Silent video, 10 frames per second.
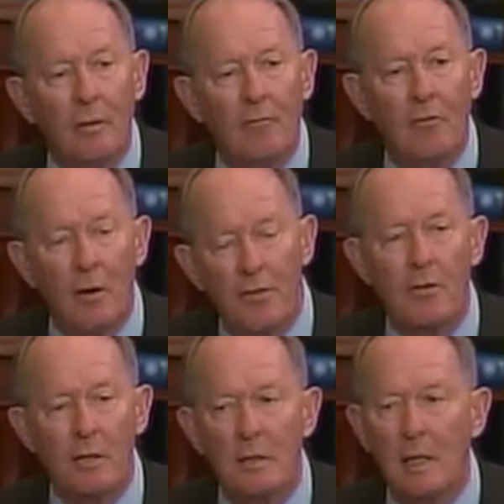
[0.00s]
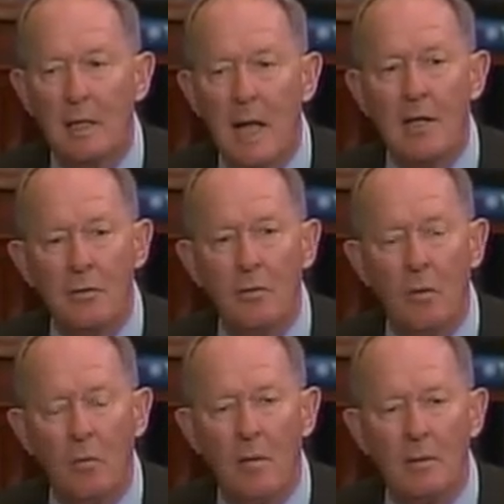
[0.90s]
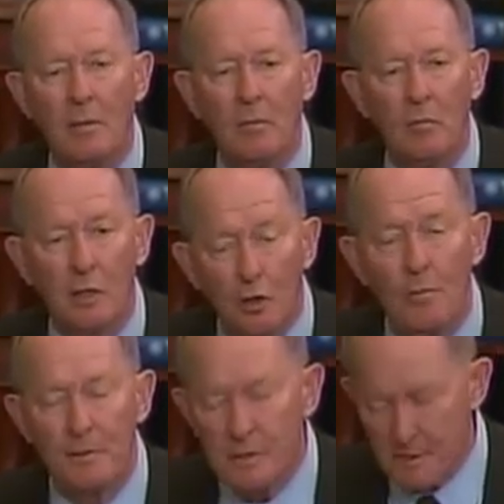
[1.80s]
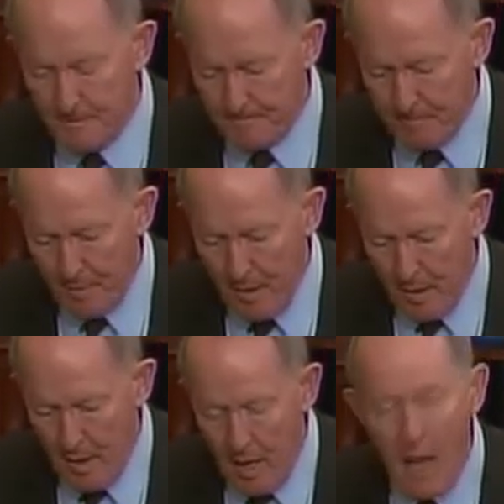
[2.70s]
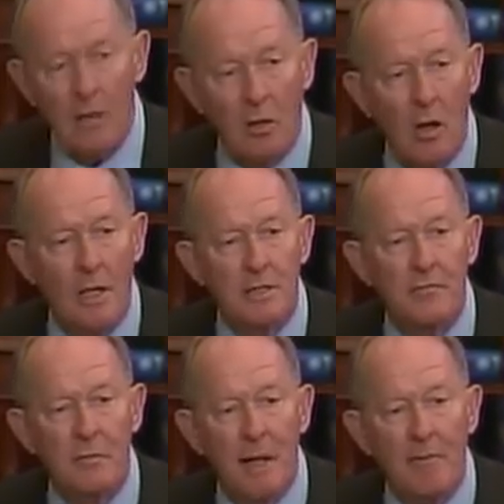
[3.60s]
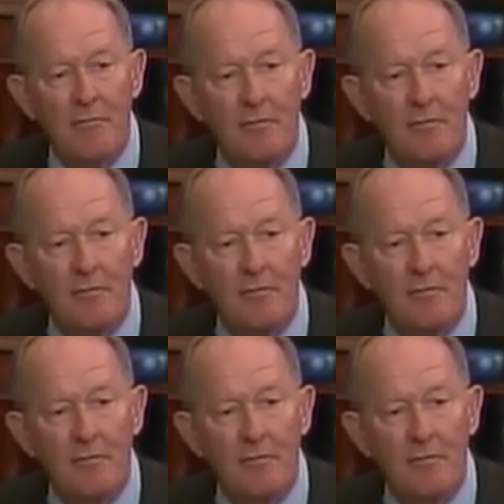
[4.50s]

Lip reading: for a 39-year-old woman with lupus at a cost of about